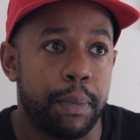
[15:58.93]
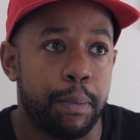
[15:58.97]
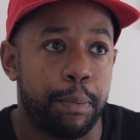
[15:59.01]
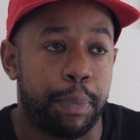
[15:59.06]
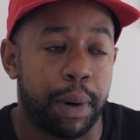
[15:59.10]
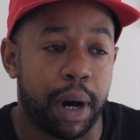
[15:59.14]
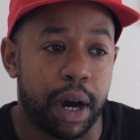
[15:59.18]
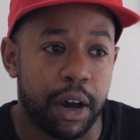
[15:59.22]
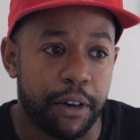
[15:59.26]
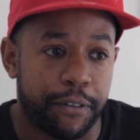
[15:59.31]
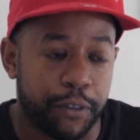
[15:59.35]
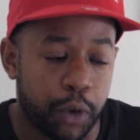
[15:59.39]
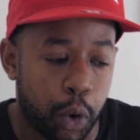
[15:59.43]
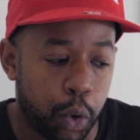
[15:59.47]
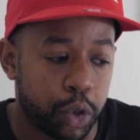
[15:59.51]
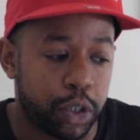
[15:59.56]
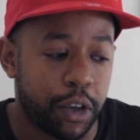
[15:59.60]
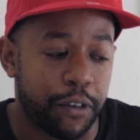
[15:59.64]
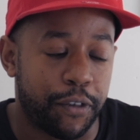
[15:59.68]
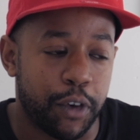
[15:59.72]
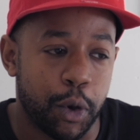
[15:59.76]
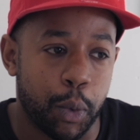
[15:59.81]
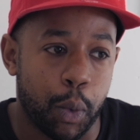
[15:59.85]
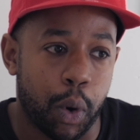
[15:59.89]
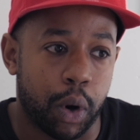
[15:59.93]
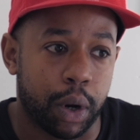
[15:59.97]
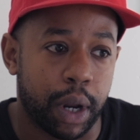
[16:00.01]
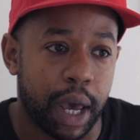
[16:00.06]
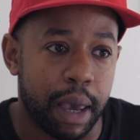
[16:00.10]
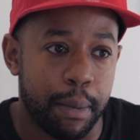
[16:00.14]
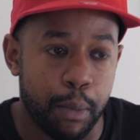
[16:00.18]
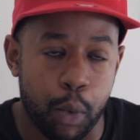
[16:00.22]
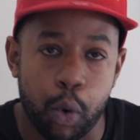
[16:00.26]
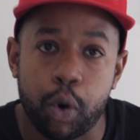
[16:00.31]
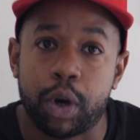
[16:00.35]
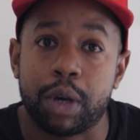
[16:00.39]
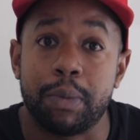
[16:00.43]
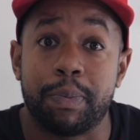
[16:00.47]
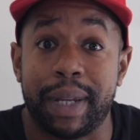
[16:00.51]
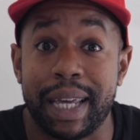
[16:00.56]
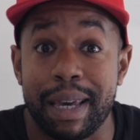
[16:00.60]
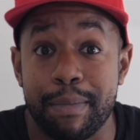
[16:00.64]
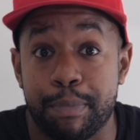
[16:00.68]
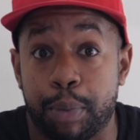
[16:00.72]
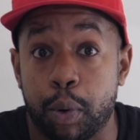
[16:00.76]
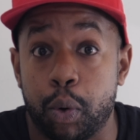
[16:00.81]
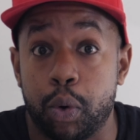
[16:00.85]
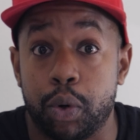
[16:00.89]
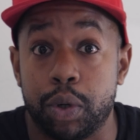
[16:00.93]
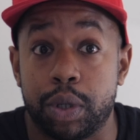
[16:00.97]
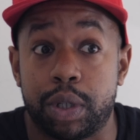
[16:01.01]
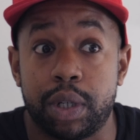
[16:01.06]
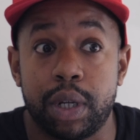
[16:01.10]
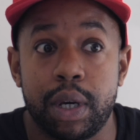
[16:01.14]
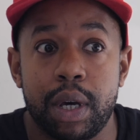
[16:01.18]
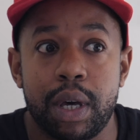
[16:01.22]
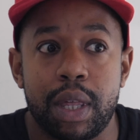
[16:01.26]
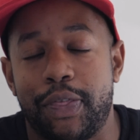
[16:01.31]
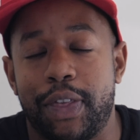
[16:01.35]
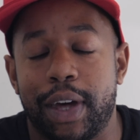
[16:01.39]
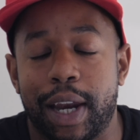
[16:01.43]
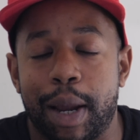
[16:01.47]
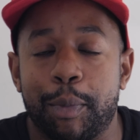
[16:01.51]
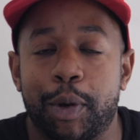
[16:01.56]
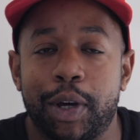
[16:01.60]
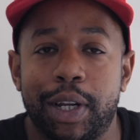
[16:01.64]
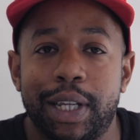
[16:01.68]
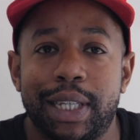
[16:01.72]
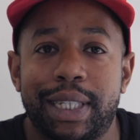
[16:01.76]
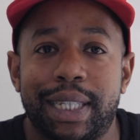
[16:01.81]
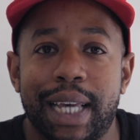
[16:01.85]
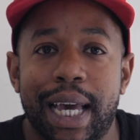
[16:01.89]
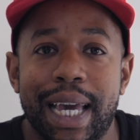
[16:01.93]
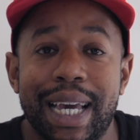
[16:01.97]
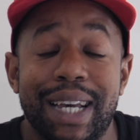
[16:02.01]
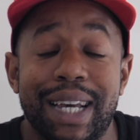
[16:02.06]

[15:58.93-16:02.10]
But of course, if you want a more complete board, then I'm going to say